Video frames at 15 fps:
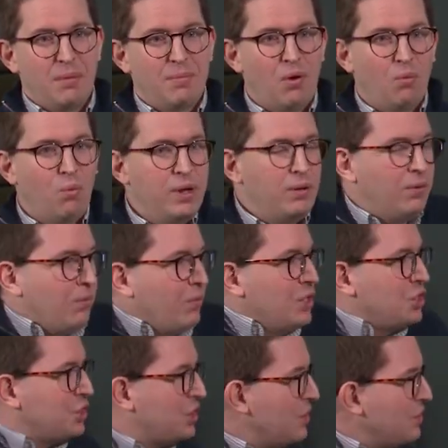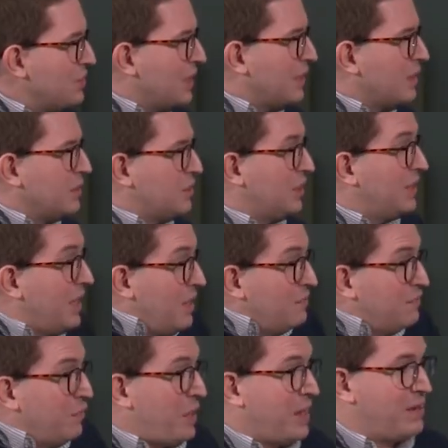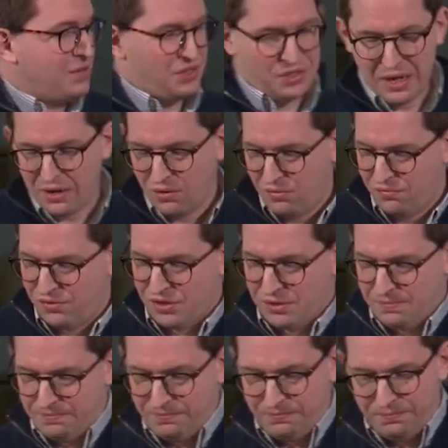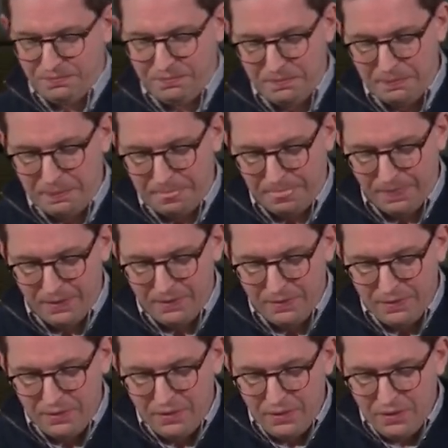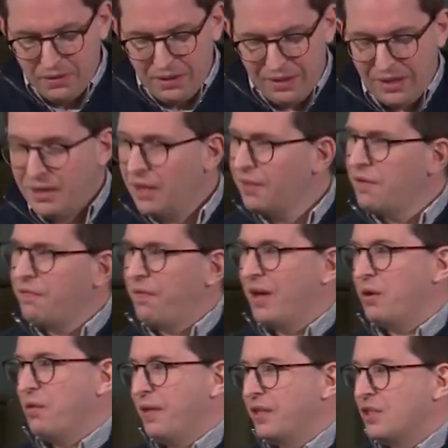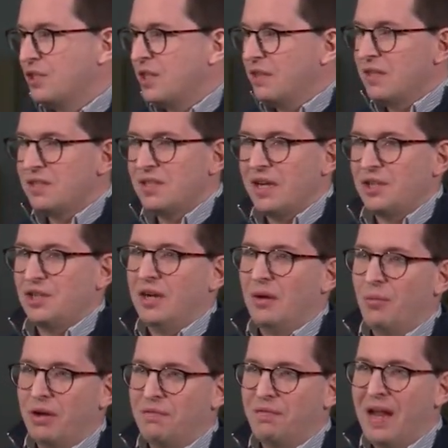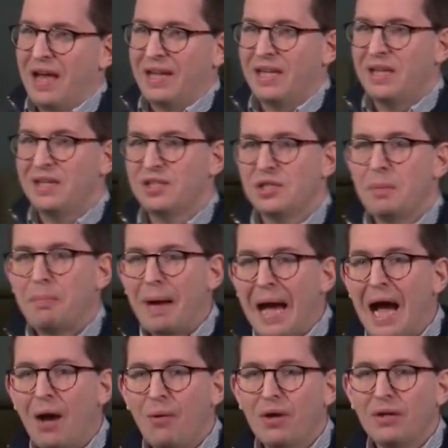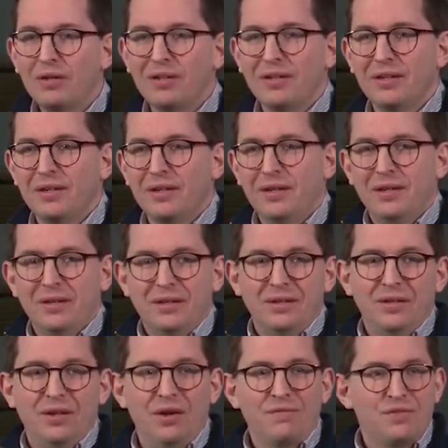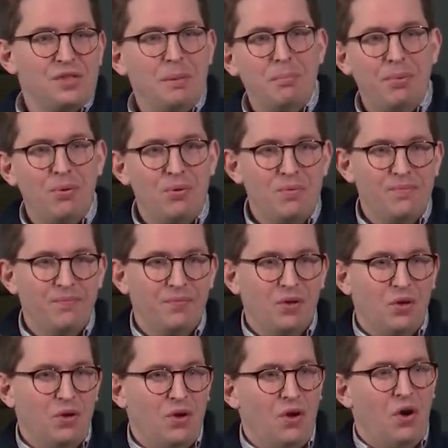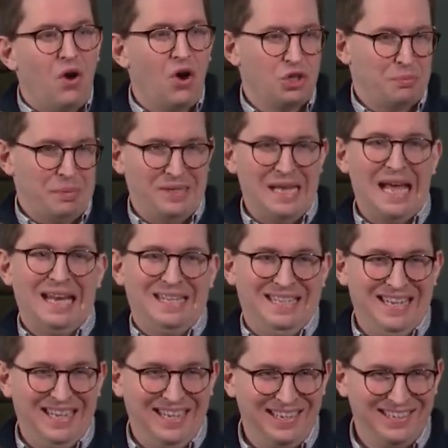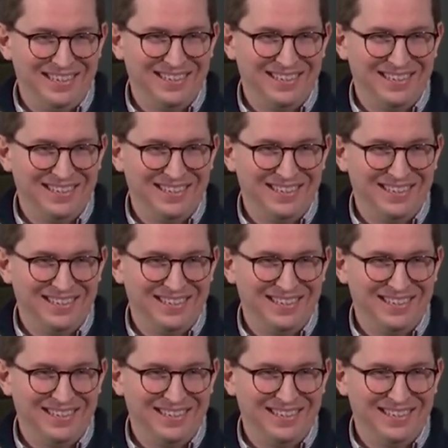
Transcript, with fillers: But we, we're choosing to give ourselves. And another final thing, just in this section, I want to flag is the power of simple hospitality.